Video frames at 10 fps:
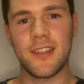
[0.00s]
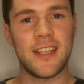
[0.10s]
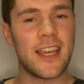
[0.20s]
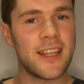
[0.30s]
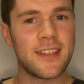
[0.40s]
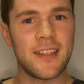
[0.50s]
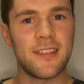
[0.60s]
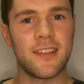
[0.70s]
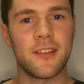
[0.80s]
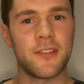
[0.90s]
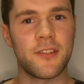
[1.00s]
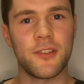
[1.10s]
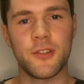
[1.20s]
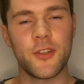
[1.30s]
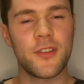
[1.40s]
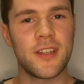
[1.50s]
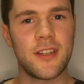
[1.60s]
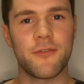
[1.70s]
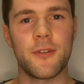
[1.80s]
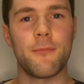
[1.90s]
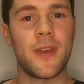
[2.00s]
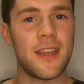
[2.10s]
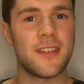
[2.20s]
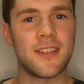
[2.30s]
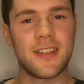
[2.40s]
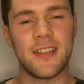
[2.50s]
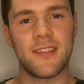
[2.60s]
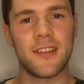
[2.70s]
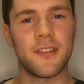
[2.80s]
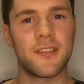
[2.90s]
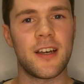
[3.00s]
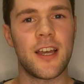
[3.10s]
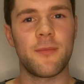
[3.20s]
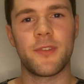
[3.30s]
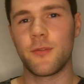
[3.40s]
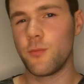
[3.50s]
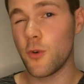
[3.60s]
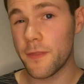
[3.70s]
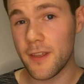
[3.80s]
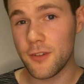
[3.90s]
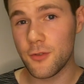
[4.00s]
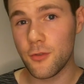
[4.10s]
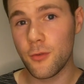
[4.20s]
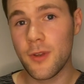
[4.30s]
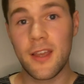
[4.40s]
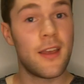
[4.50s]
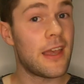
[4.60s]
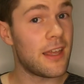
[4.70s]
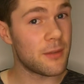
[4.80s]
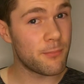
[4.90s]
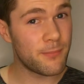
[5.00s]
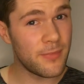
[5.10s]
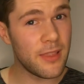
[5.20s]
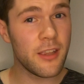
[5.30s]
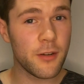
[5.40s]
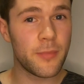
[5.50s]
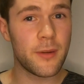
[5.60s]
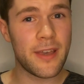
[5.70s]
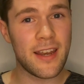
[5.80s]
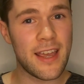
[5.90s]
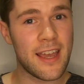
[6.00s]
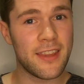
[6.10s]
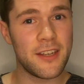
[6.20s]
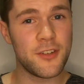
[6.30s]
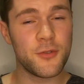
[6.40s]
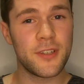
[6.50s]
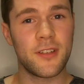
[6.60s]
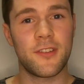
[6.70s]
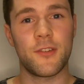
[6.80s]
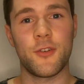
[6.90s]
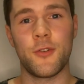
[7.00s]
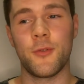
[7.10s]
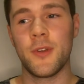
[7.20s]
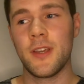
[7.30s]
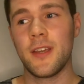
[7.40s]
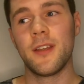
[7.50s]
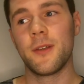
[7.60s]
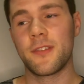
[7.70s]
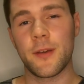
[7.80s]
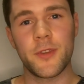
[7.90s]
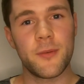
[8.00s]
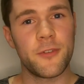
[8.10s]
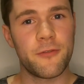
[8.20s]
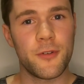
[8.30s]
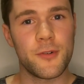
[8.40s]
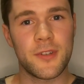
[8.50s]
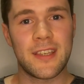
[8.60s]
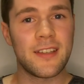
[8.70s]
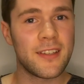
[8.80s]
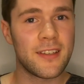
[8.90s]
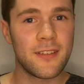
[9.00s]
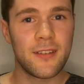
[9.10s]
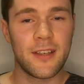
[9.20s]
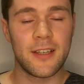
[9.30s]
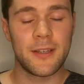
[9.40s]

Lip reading: CD8 T cells. So learn the different major T cell types, what they do, and a little bit about how they do it. So some of them are for killing